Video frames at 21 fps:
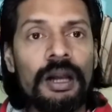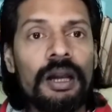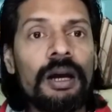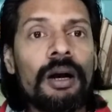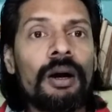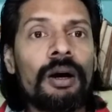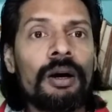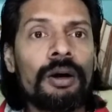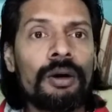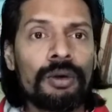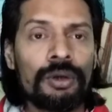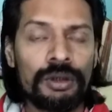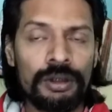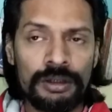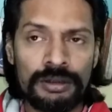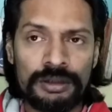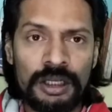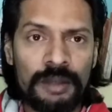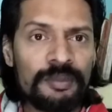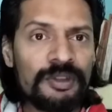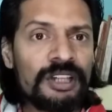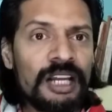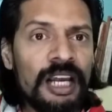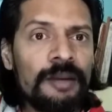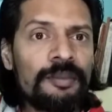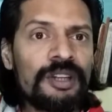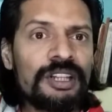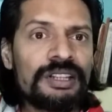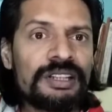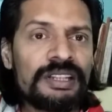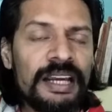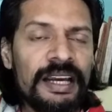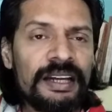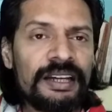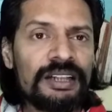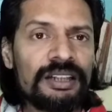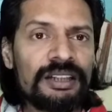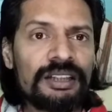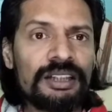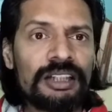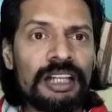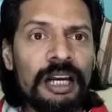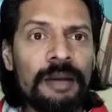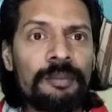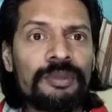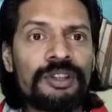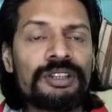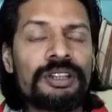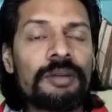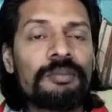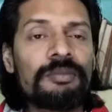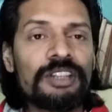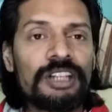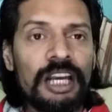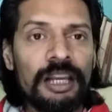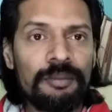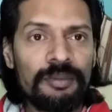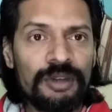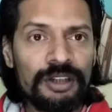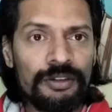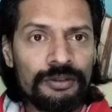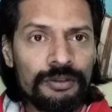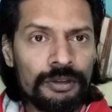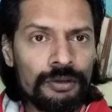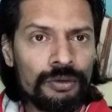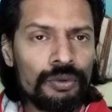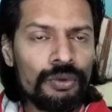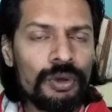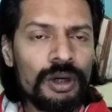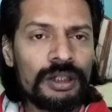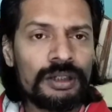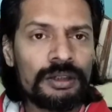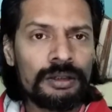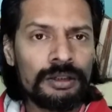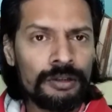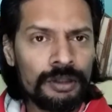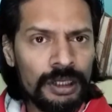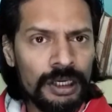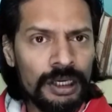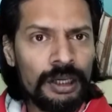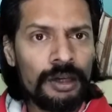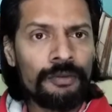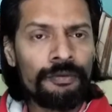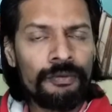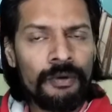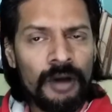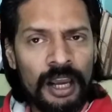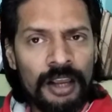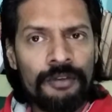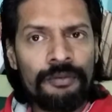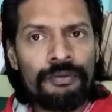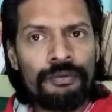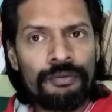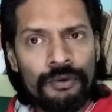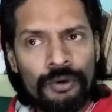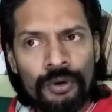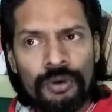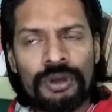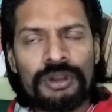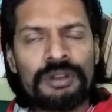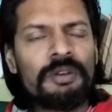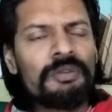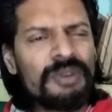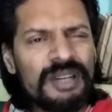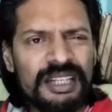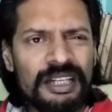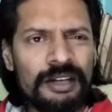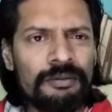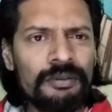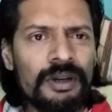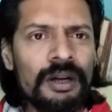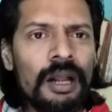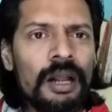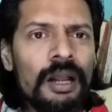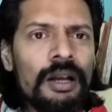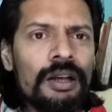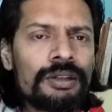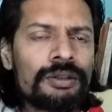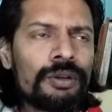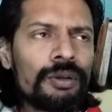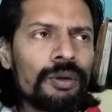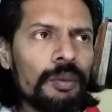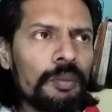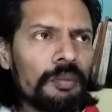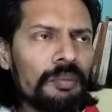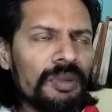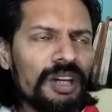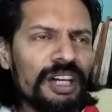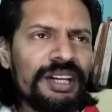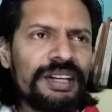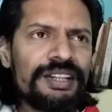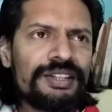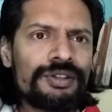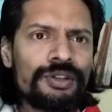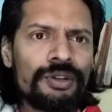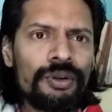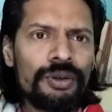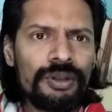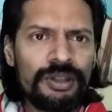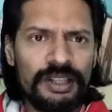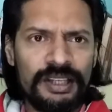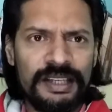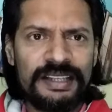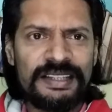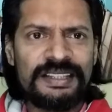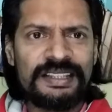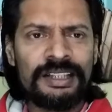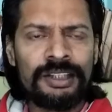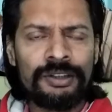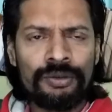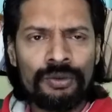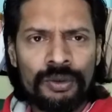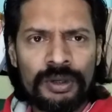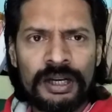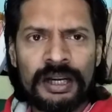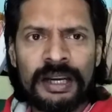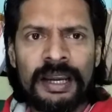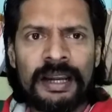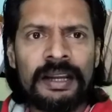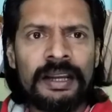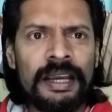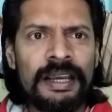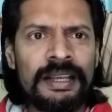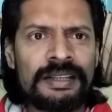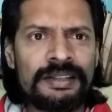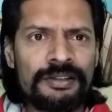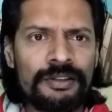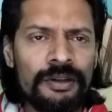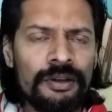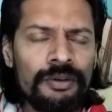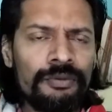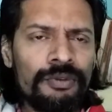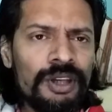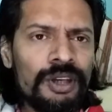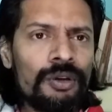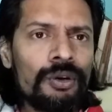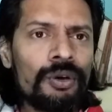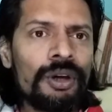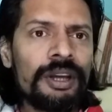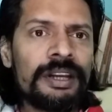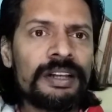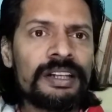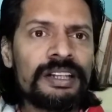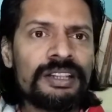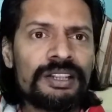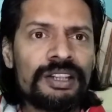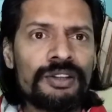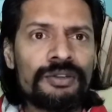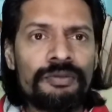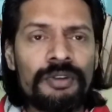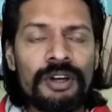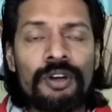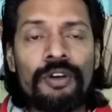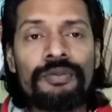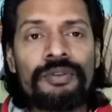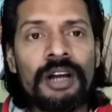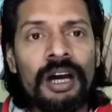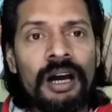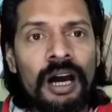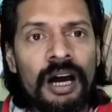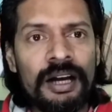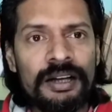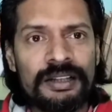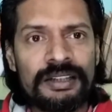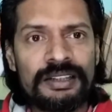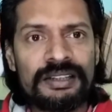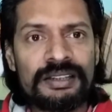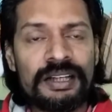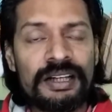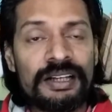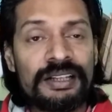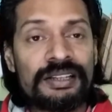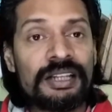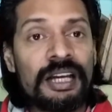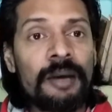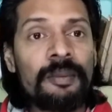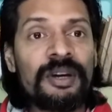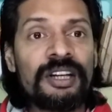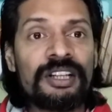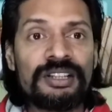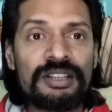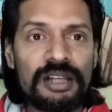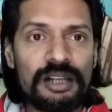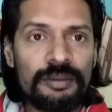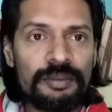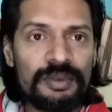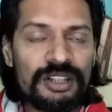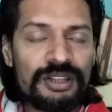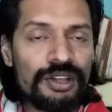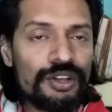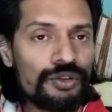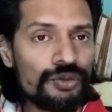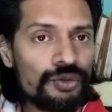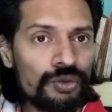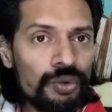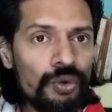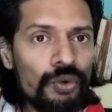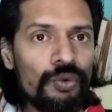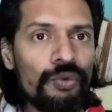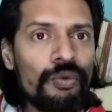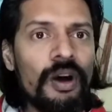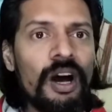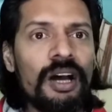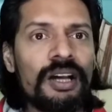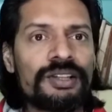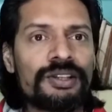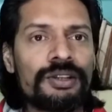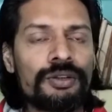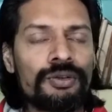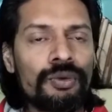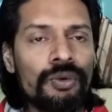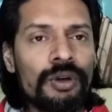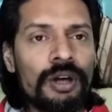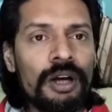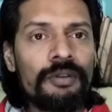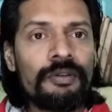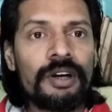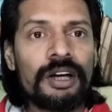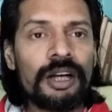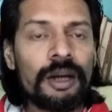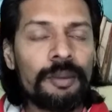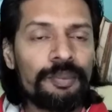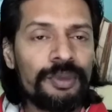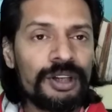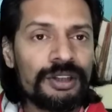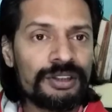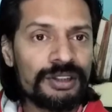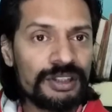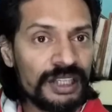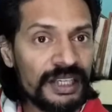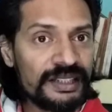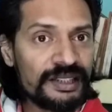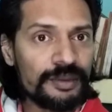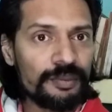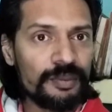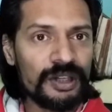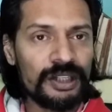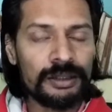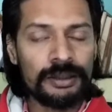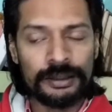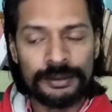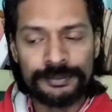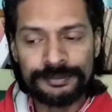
or sometime in second attempt, sometime in 2 or 3 5 4, whatever. So it is not easy to crack, as we know English is one of the hardest exam and syllabus is too vast to cover up in 6 months.